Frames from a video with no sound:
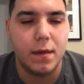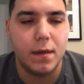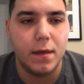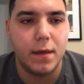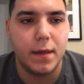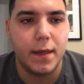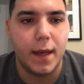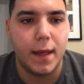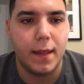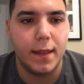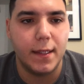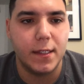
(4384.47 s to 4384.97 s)

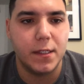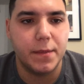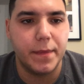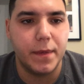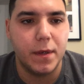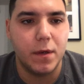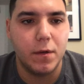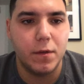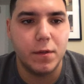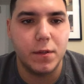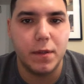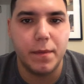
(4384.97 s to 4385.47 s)
Yeah, it lets me
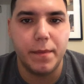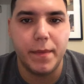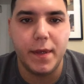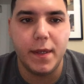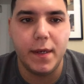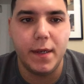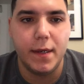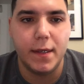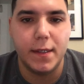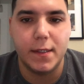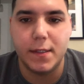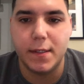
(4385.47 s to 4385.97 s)
go into the
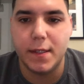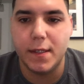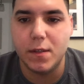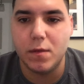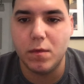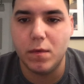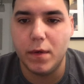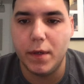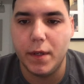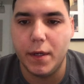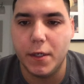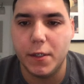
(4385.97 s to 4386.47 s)
media. It's this
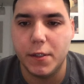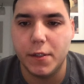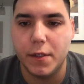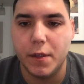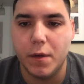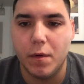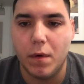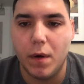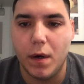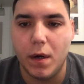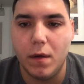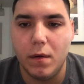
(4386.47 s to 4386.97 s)
one. Here's the
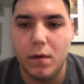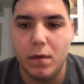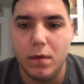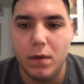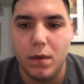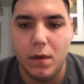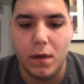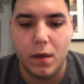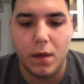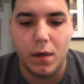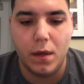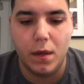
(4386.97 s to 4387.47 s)
URL.
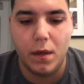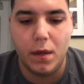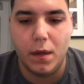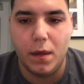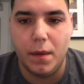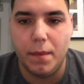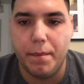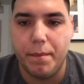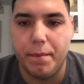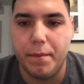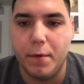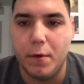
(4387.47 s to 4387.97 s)

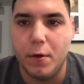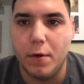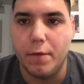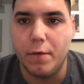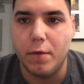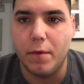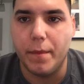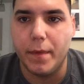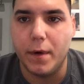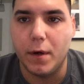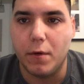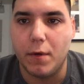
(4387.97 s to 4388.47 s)

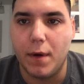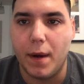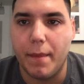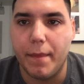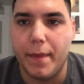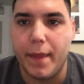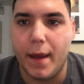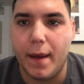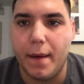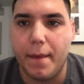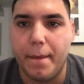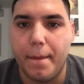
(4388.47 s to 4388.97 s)
Beautiful. I'm gonna grab
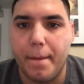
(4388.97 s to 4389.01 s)
that.